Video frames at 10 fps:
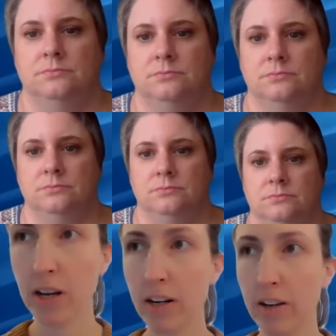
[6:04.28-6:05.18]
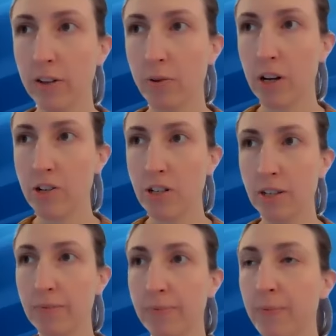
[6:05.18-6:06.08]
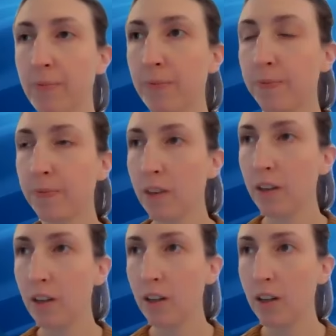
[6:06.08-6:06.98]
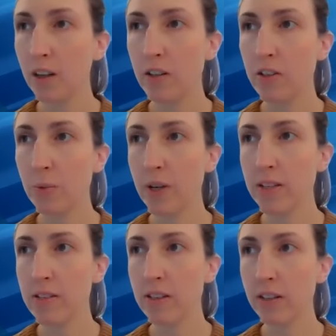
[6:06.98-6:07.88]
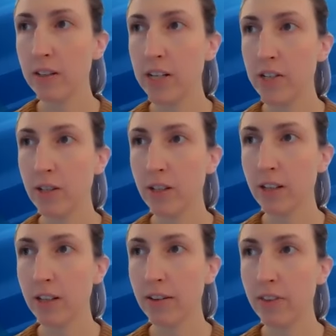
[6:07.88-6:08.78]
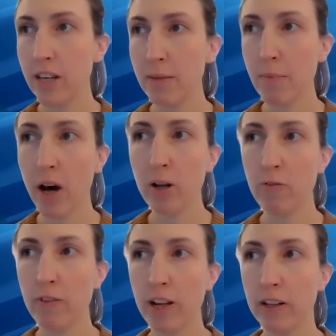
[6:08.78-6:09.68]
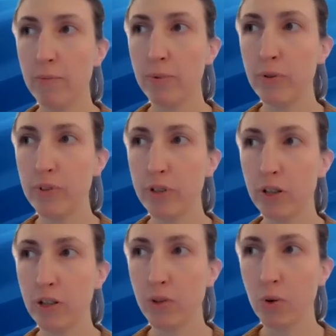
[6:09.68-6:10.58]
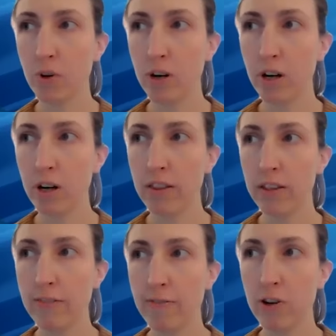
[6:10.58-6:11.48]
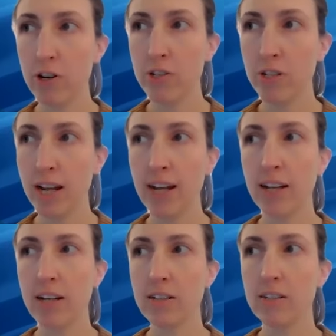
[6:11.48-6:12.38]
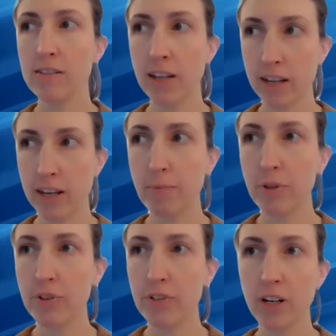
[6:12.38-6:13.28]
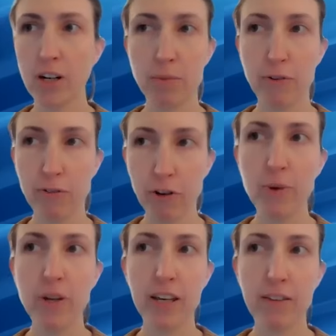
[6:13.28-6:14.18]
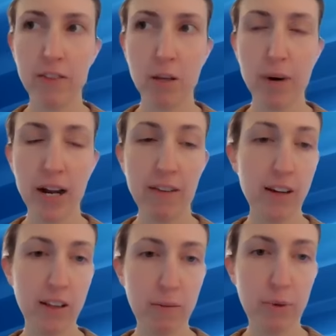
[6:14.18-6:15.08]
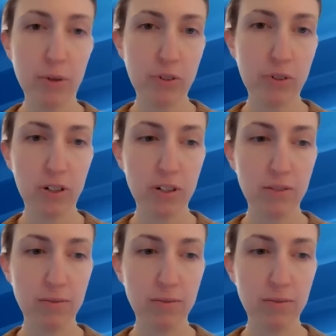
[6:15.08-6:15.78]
Okay, we got another question. Do we still need to give the monovalent boosters or the first and second booster before we give the bivalent booster?